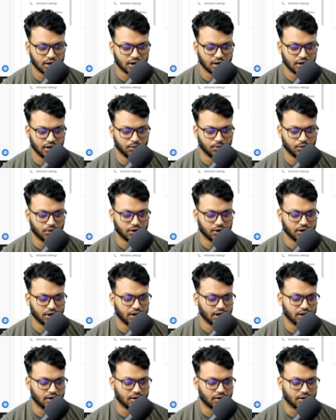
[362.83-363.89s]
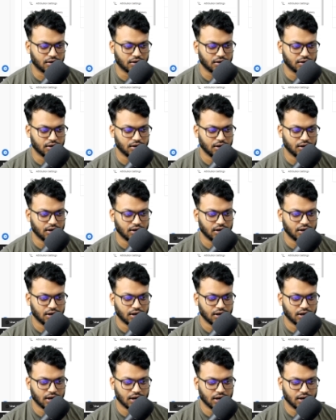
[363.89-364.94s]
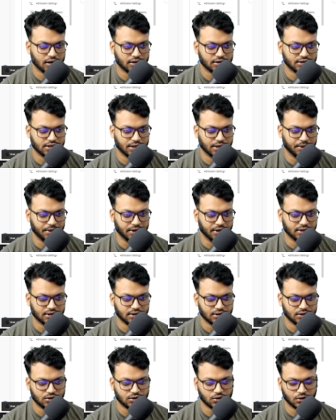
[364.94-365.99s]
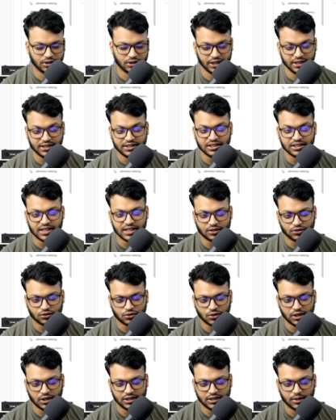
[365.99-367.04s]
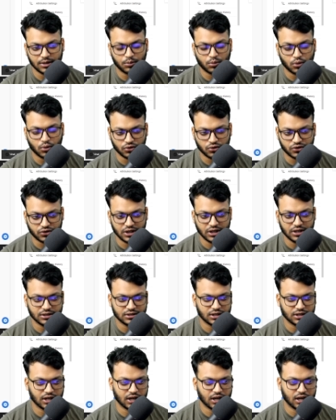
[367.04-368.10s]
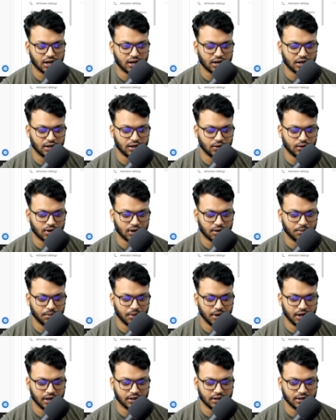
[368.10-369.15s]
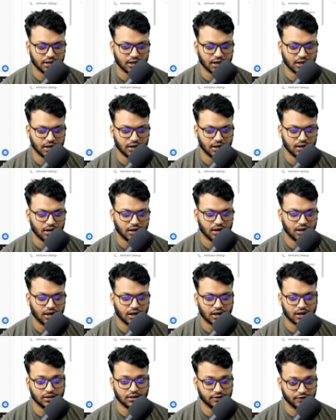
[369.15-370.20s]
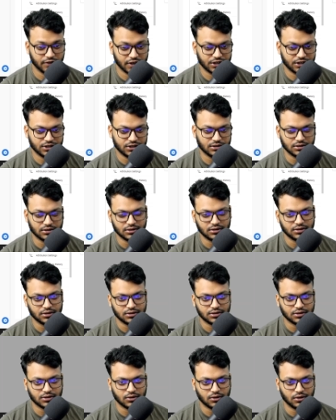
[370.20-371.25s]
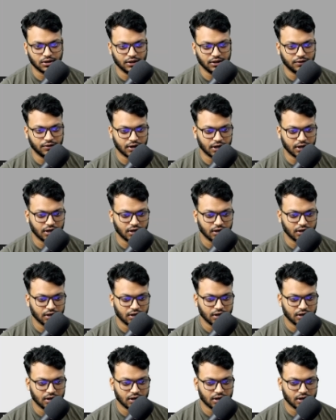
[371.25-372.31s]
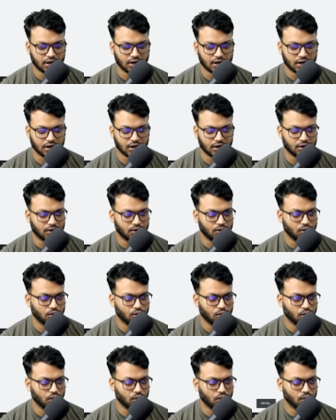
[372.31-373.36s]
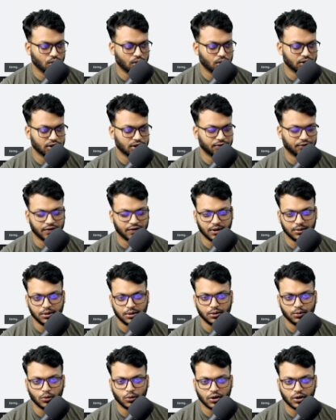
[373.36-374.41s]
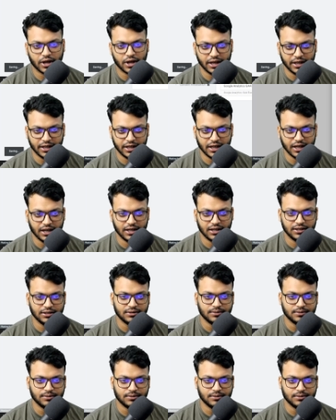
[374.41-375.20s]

input it here and save it so this is actually the process uh, you can make the uh, conversion so if I uh, go on the preview mode again